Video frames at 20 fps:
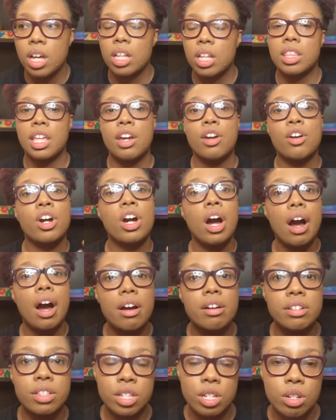their
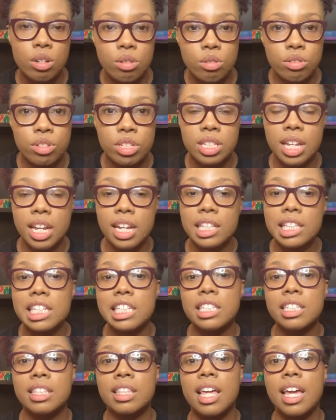cartoons,
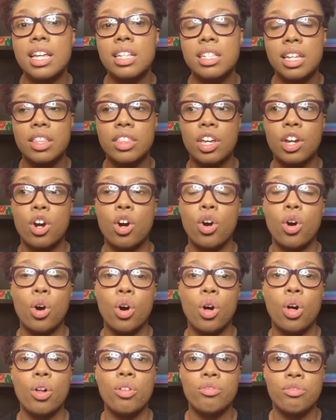things that they're
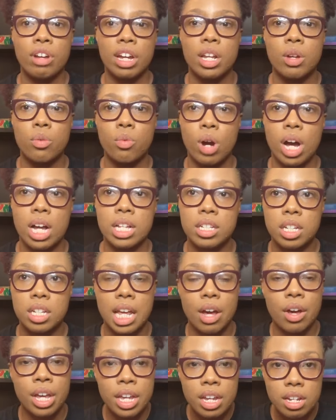already watching.
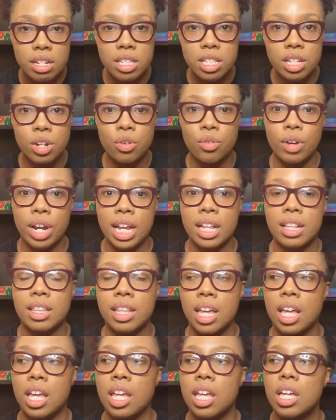Now, here's the great
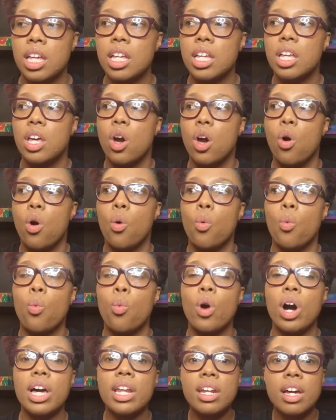thing.
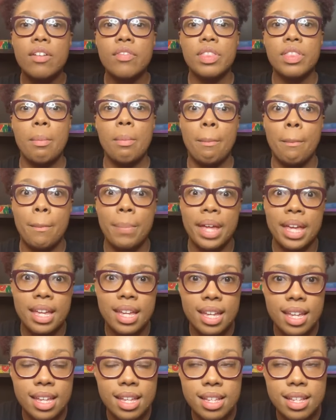One of the
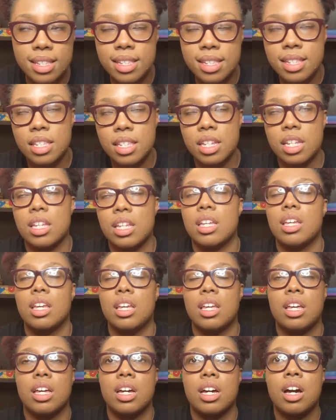biggest
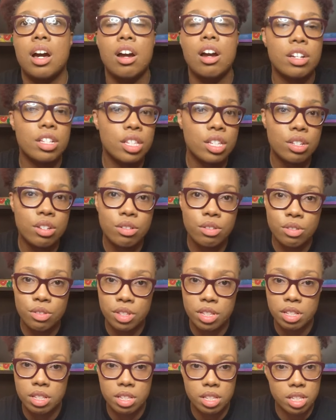
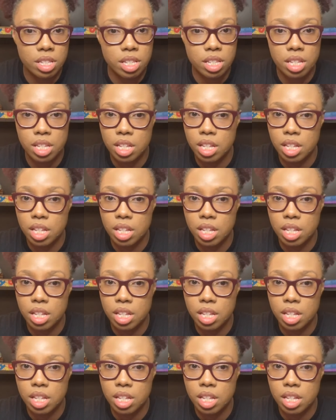cartoons,